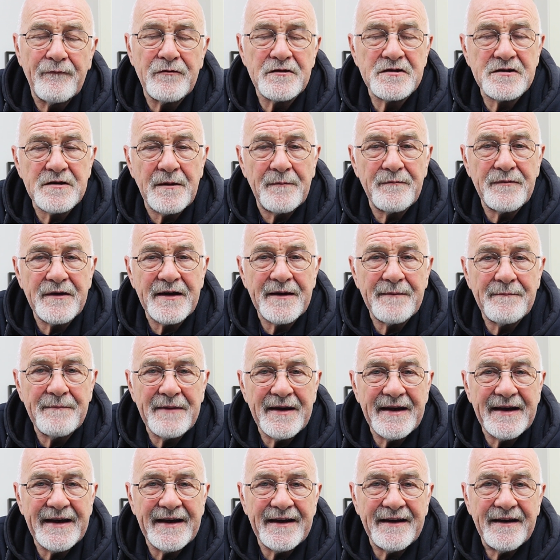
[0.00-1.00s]
for something,
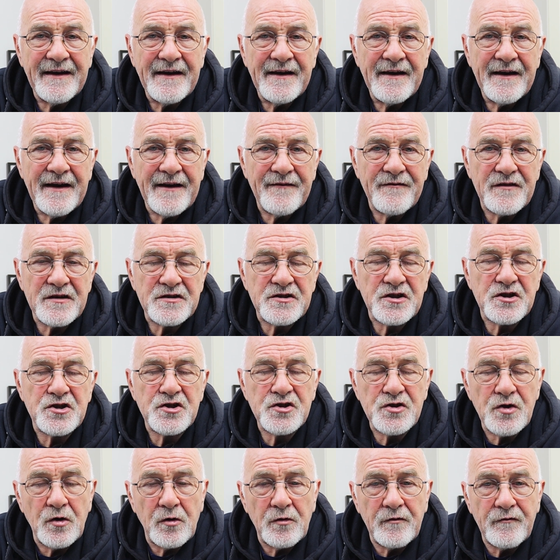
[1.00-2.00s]
meaning if there's a
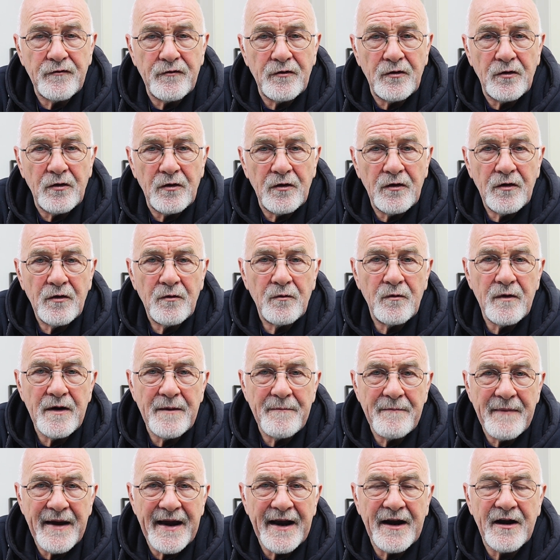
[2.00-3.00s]
shortfall, we
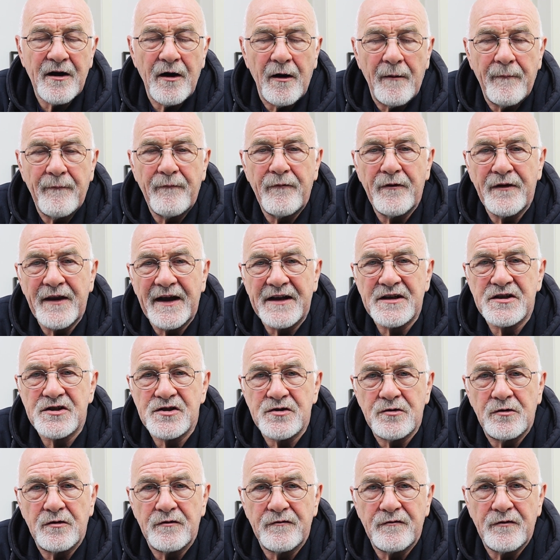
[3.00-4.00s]
make up for that
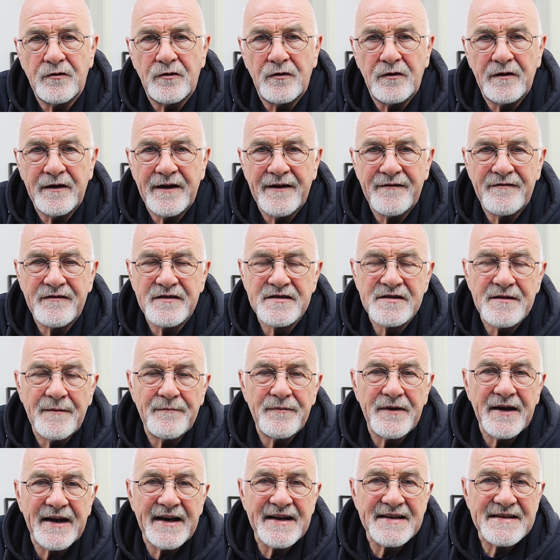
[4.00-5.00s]
shortfall. If
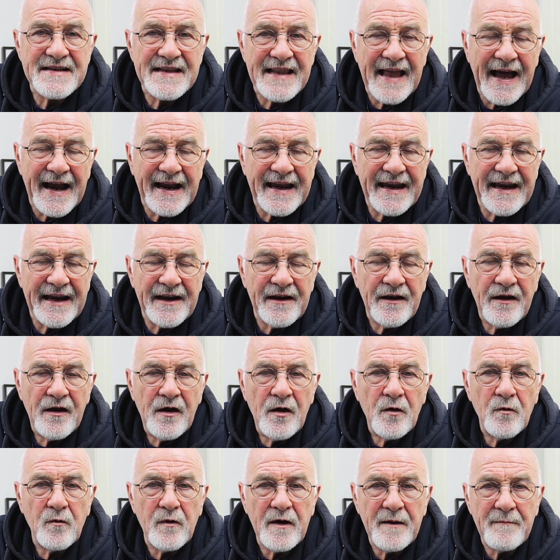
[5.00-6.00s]
something is lacking,
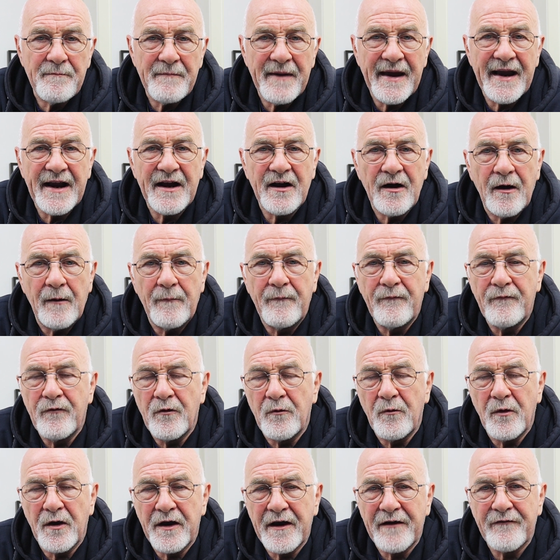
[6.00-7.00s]
we make up for
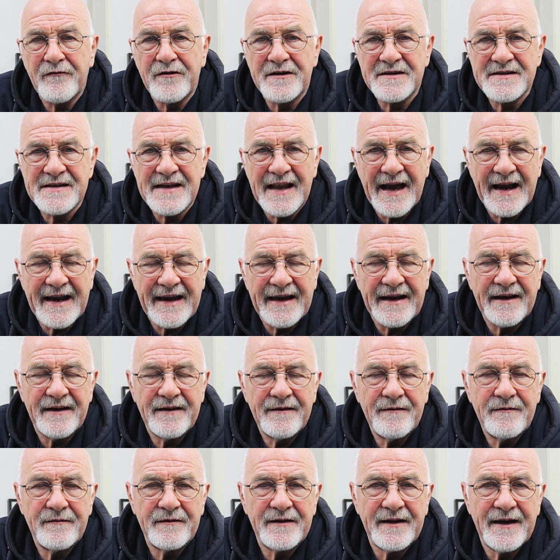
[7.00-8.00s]
whatever is lacking.
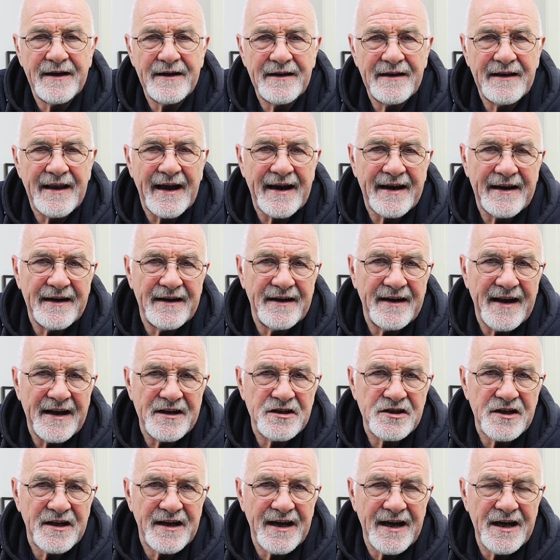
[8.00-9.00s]
Okay, lacking in
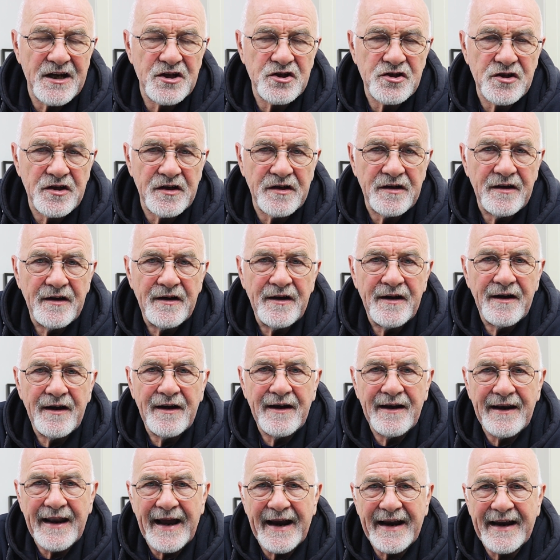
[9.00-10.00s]
education,
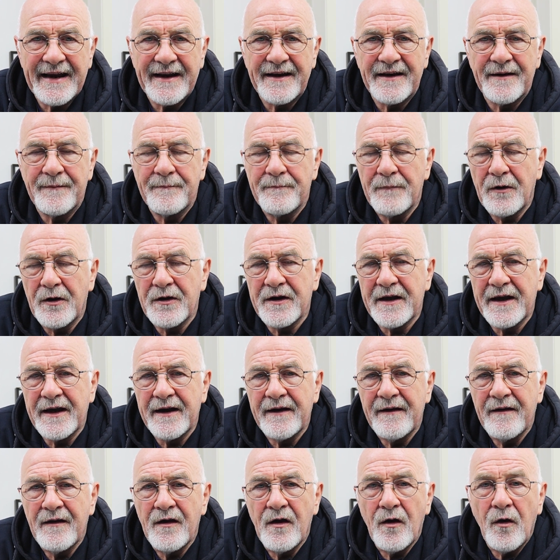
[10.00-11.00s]
lacking in money.
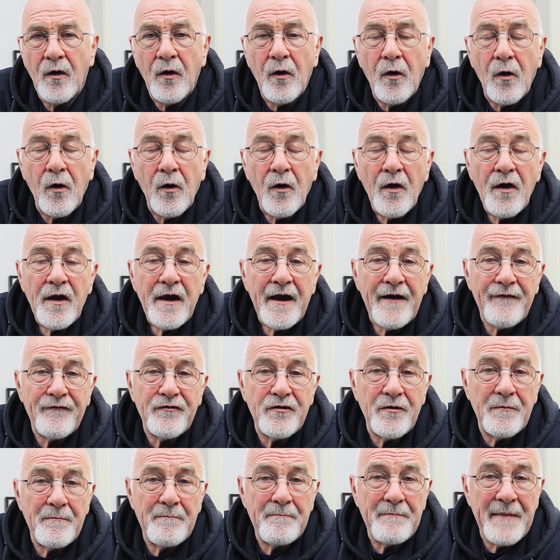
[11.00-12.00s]
Or if
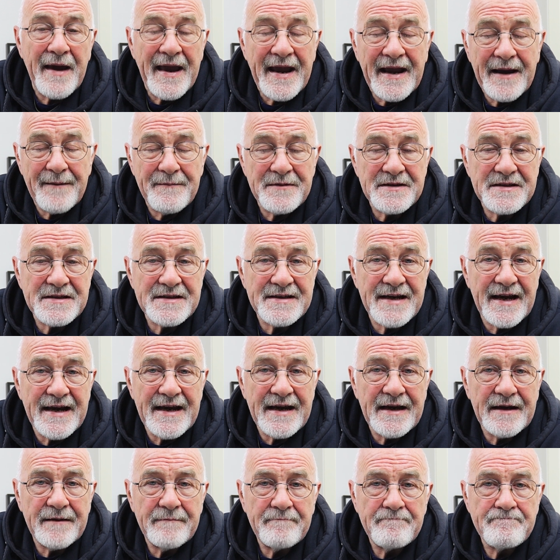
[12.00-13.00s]
you make a
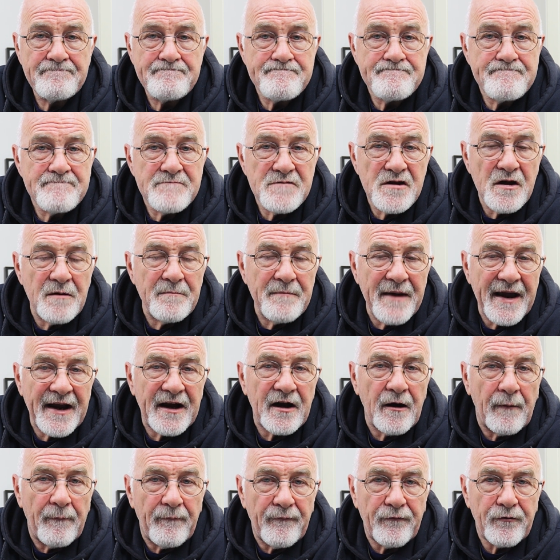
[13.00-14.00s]
mistake, you'll make
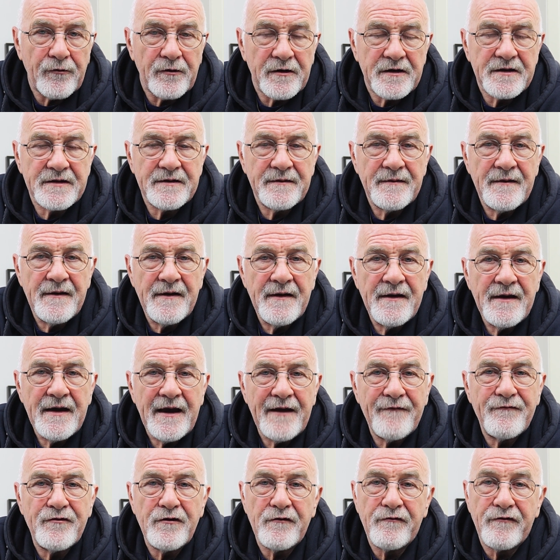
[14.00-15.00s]
up for it.
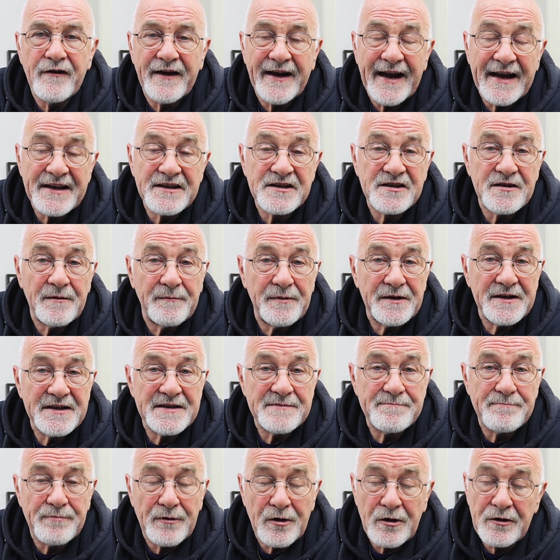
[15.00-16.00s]
If you forget somebody's
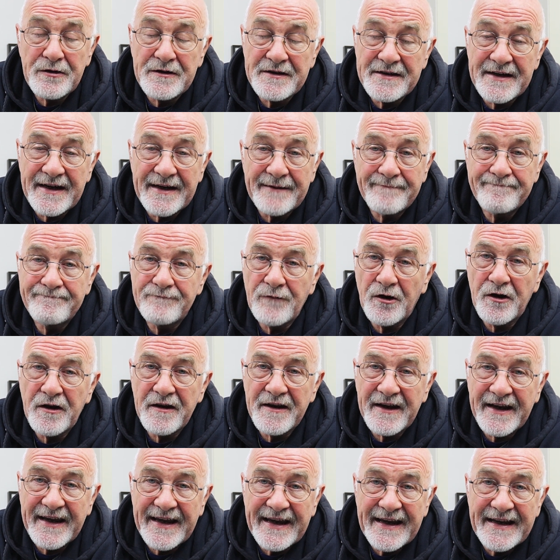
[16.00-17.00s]
birthday, one of
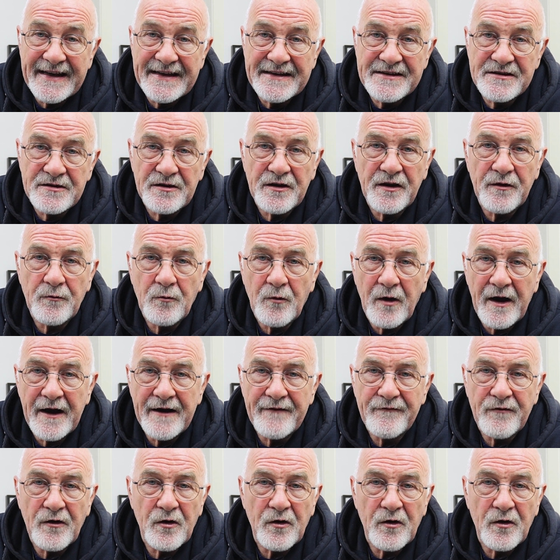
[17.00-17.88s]
the kids or the wife